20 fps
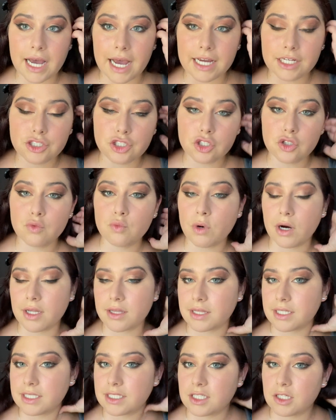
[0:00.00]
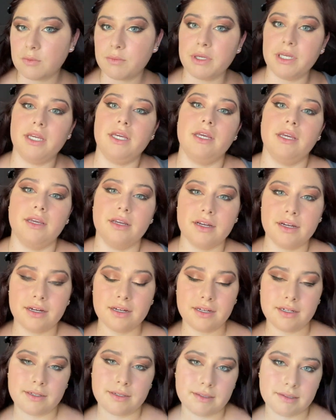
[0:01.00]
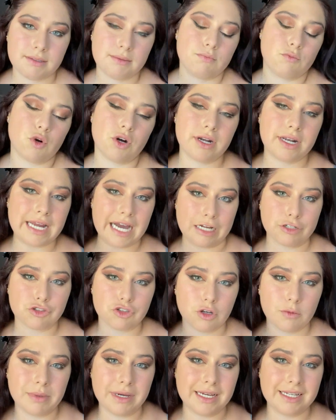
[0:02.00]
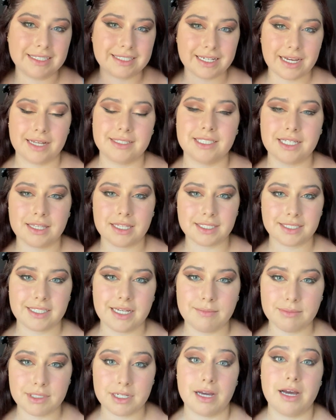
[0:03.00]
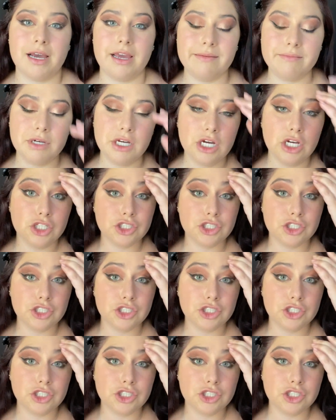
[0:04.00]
I do want this to be more natural but intense at the same time,